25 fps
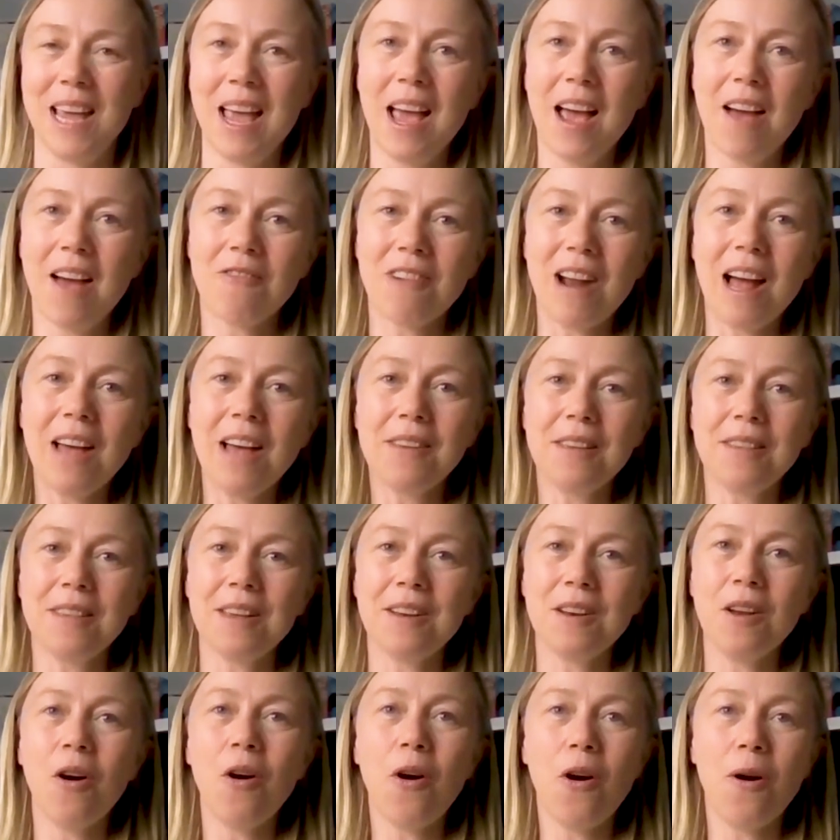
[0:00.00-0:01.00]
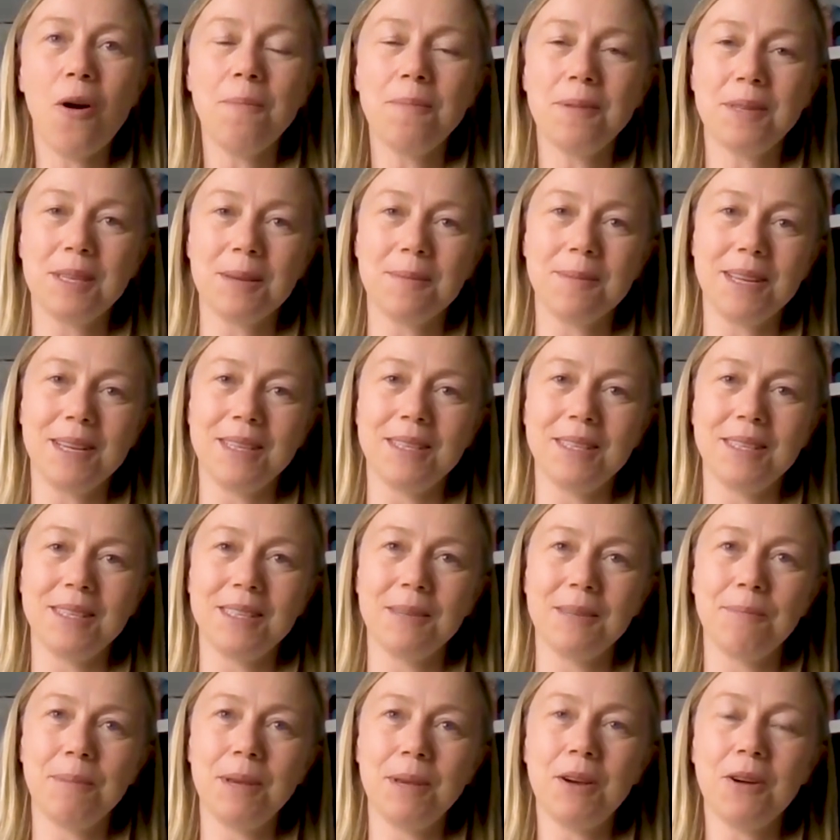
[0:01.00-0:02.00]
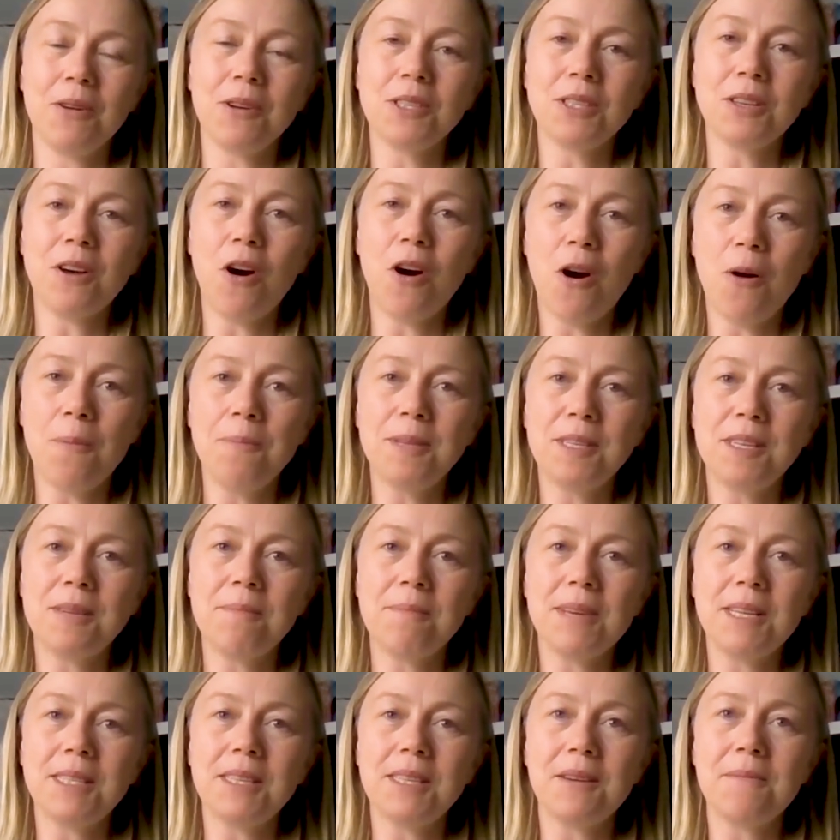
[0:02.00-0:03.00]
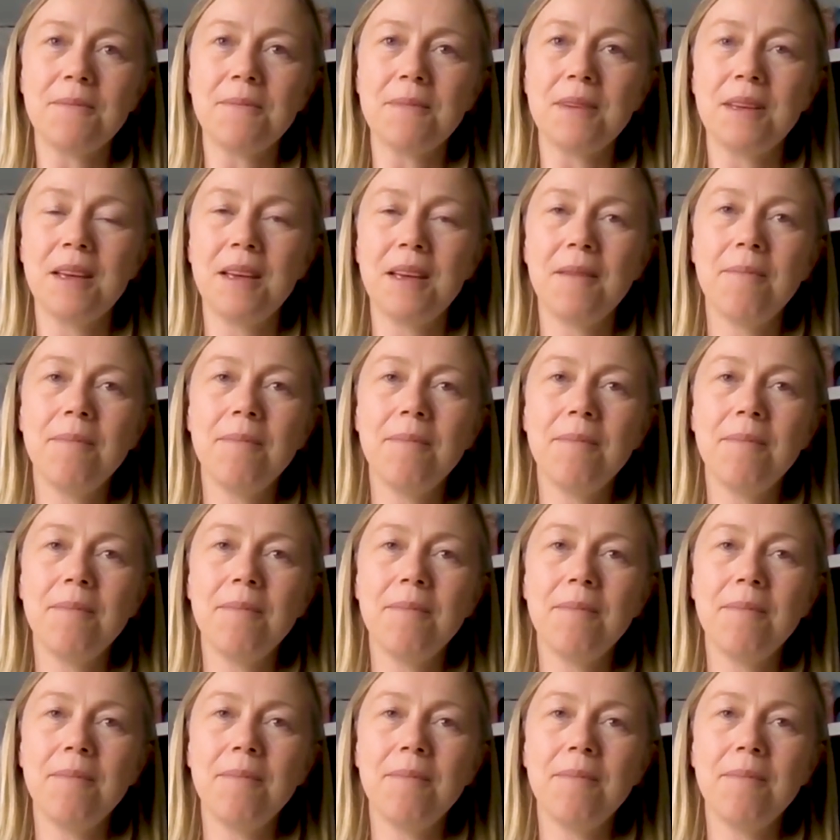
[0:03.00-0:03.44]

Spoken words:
rather than optimist, because optimism